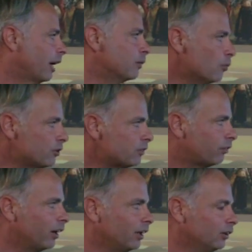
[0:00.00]
and
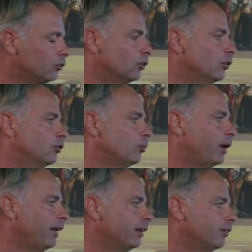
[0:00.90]
modifying the
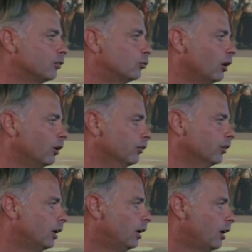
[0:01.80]
planet's ground.